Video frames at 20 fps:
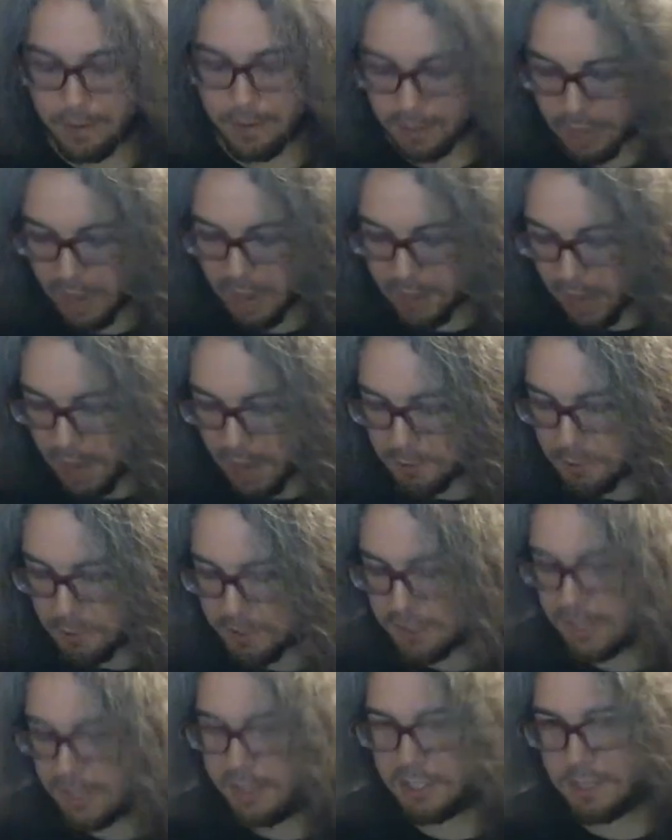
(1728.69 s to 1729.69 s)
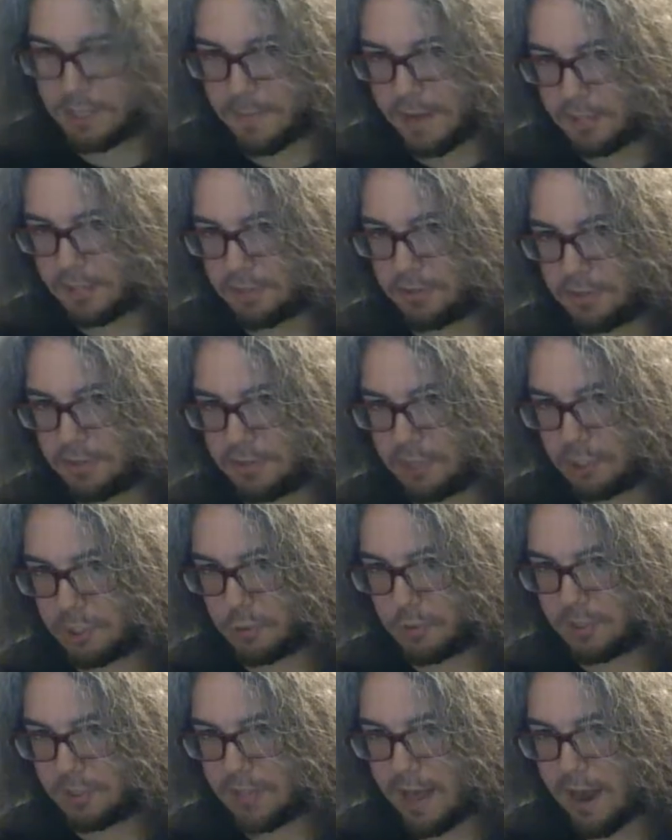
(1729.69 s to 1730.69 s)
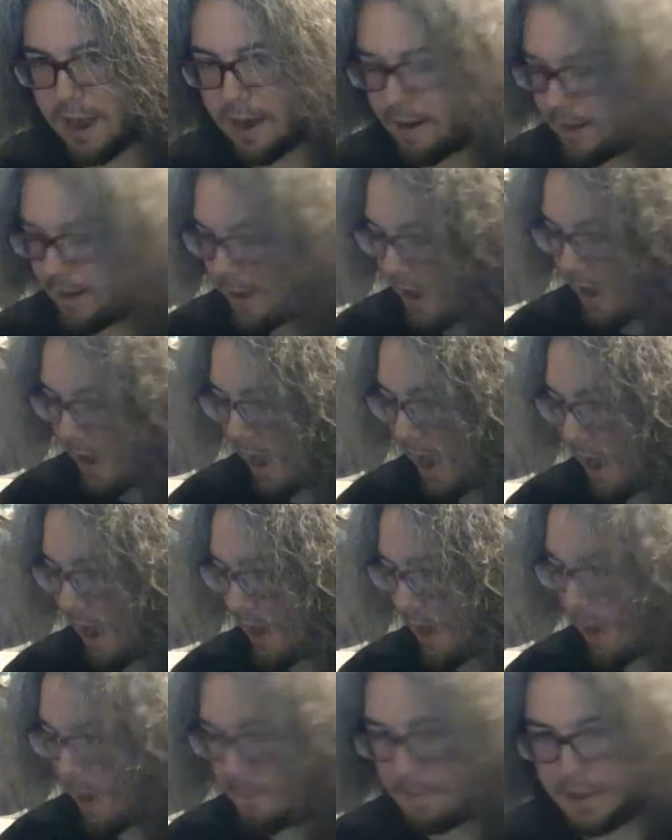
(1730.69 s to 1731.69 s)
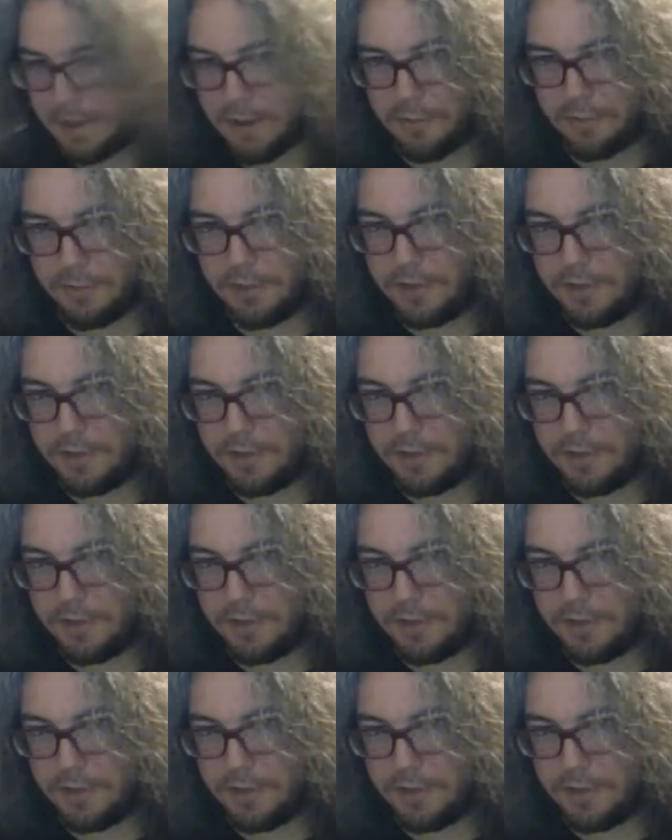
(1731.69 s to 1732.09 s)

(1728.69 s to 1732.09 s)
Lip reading: I looked in it to make sure the disc was there, and I peeled the